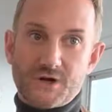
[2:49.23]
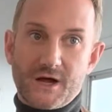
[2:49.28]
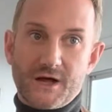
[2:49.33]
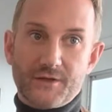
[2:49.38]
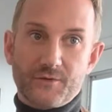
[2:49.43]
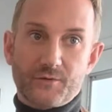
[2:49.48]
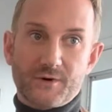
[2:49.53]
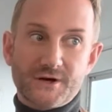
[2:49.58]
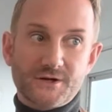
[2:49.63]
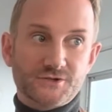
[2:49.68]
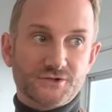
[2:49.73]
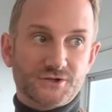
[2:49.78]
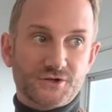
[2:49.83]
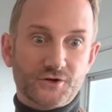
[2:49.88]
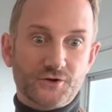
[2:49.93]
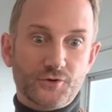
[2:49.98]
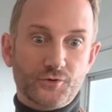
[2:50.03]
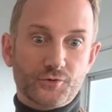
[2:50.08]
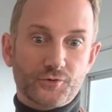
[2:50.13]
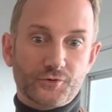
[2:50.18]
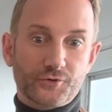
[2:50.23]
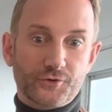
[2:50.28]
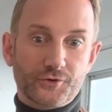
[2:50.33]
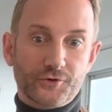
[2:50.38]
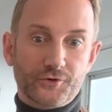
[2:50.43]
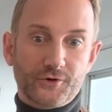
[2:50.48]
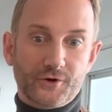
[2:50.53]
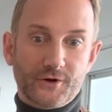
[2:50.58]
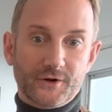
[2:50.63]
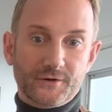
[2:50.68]
Otherwise, you
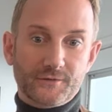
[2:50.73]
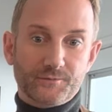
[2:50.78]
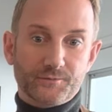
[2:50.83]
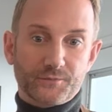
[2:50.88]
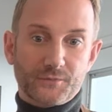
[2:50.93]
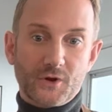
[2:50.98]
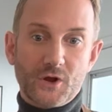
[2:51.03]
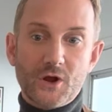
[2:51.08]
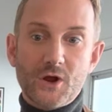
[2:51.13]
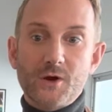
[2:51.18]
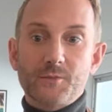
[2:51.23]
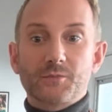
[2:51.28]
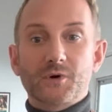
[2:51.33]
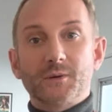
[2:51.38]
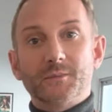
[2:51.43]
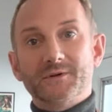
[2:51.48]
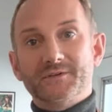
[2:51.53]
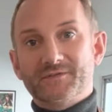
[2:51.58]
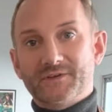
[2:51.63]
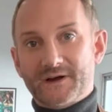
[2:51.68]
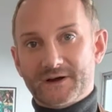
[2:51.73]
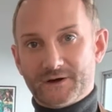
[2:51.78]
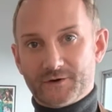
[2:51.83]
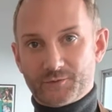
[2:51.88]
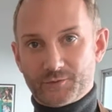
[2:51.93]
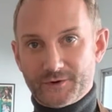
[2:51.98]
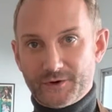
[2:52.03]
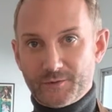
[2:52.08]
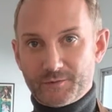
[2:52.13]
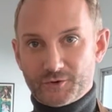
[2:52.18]
could probably find it
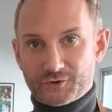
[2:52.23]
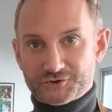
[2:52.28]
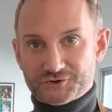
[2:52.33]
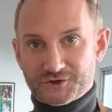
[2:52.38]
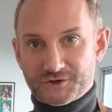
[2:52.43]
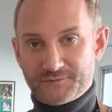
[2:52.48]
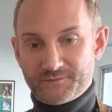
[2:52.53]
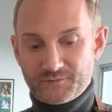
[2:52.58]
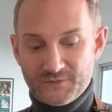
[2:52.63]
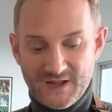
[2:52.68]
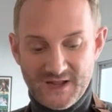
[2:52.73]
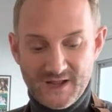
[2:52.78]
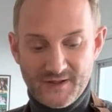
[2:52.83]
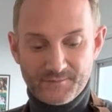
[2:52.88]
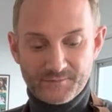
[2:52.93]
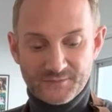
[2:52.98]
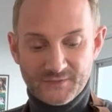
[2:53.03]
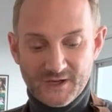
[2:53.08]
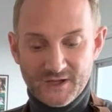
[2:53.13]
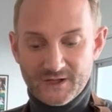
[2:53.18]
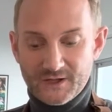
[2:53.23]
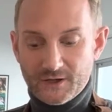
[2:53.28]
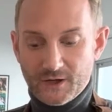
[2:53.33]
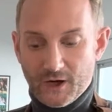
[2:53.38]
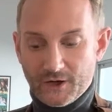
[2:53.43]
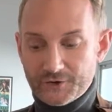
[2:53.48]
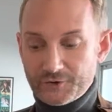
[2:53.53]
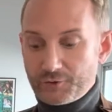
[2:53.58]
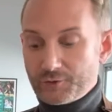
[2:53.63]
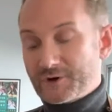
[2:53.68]
with your butcher.
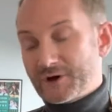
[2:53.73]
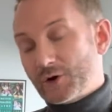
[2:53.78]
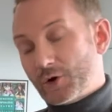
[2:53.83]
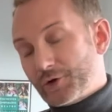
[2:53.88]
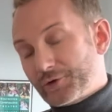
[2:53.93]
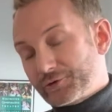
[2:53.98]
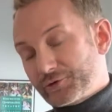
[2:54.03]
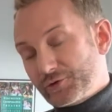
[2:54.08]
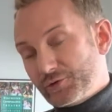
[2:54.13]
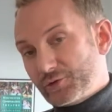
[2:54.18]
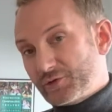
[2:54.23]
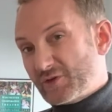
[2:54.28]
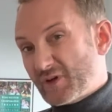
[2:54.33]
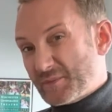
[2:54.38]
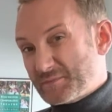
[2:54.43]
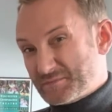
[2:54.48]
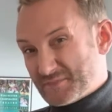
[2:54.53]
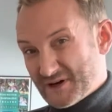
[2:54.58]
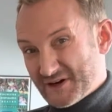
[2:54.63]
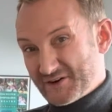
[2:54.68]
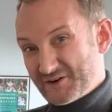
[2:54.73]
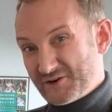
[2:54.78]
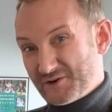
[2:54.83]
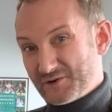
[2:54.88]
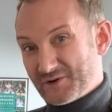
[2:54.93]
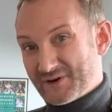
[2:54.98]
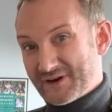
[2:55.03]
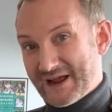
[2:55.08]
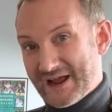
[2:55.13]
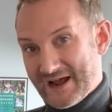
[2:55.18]
You can also use butter. You
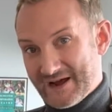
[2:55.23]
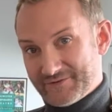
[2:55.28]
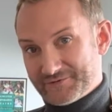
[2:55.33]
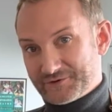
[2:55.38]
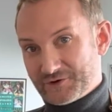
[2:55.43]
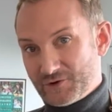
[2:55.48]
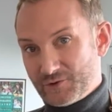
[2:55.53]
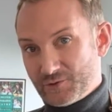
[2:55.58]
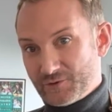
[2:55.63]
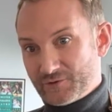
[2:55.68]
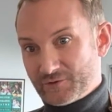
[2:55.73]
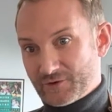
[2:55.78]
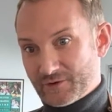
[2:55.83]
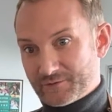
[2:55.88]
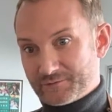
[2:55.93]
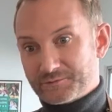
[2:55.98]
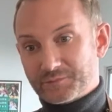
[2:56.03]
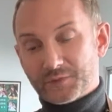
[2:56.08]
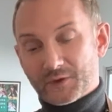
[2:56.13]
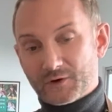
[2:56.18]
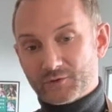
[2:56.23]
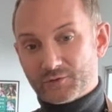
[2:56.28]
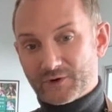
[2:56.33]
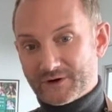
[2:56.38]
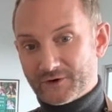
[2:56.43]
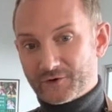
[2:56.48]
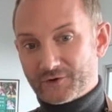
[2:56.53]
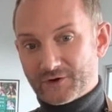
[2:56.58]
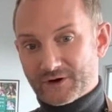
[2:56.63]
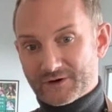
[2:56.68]
don't have to use
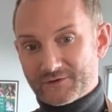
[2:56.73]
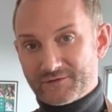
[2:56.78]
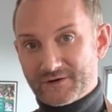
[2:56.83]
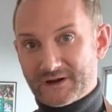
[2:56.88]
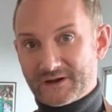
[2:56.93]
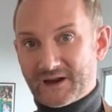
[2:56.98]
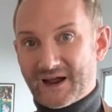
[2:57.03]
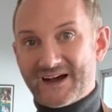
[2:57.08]
rendered duck fat.